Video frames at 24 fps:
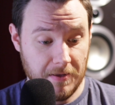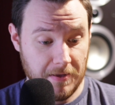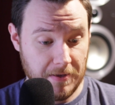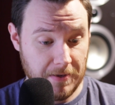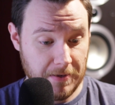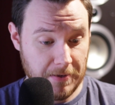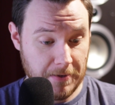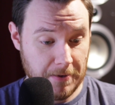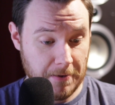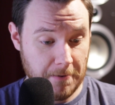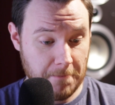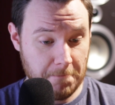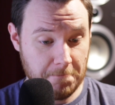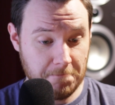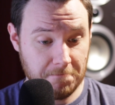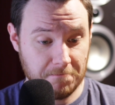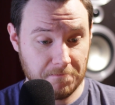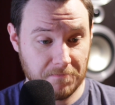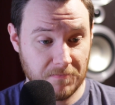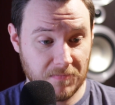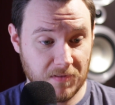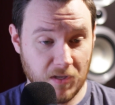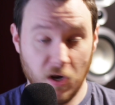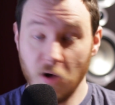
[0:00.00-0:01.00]

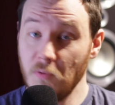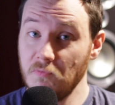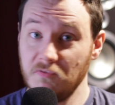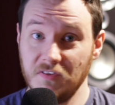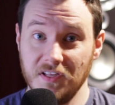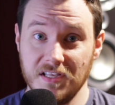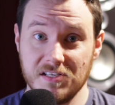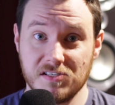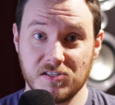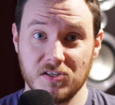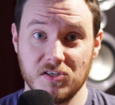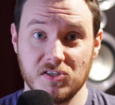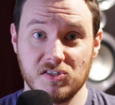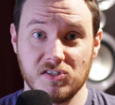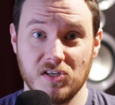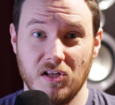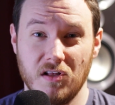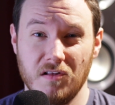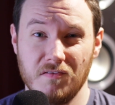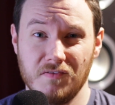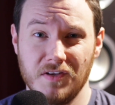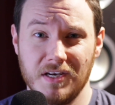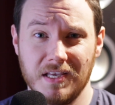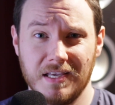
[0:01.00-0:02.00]
hopefully that's going to
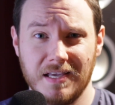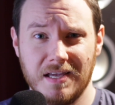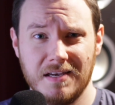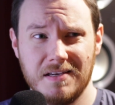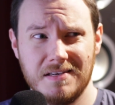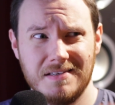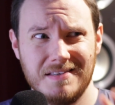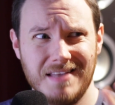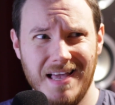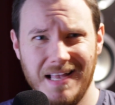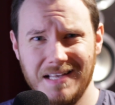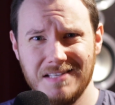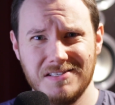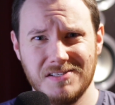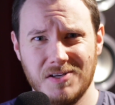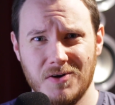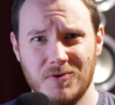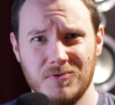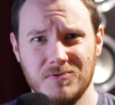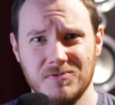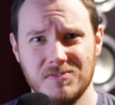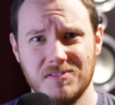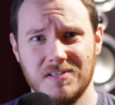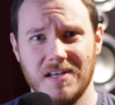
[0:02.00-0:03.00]
solve any kind of dead
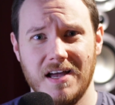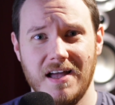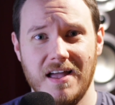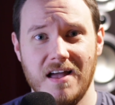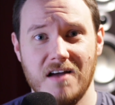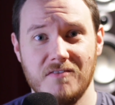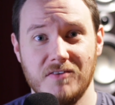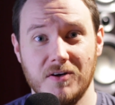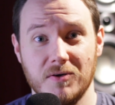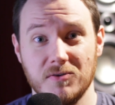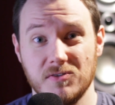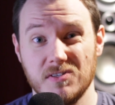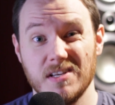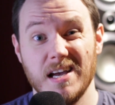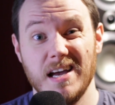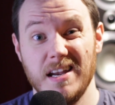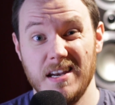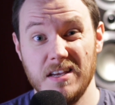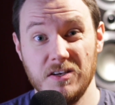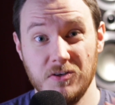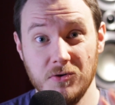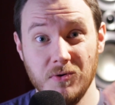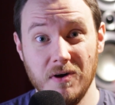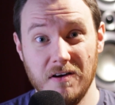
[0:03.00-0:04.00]
zones that I have
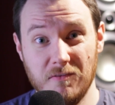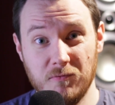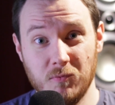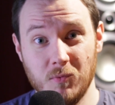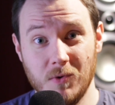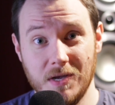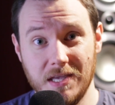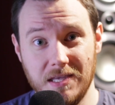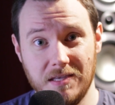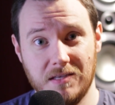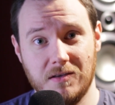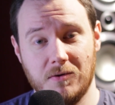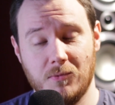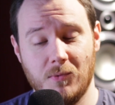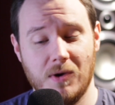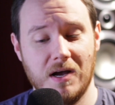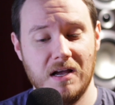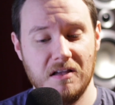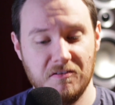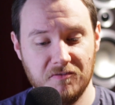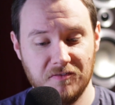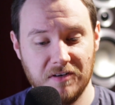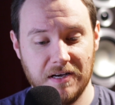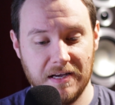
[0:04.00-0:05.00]
outside. I do have weak
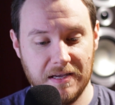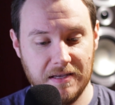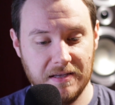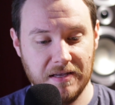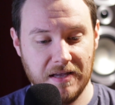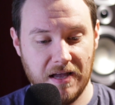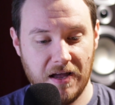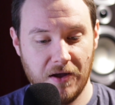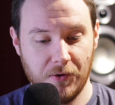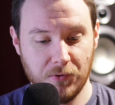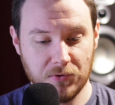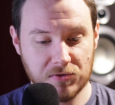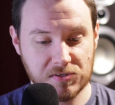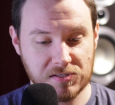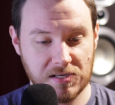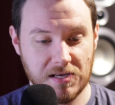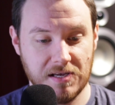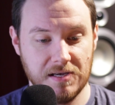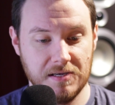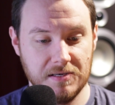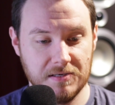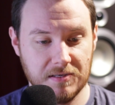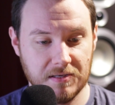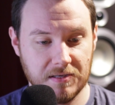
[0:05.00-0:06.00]
Wi-Fi
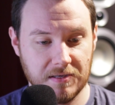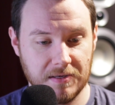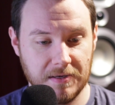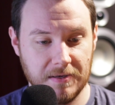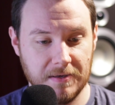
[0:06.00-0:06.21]
outside.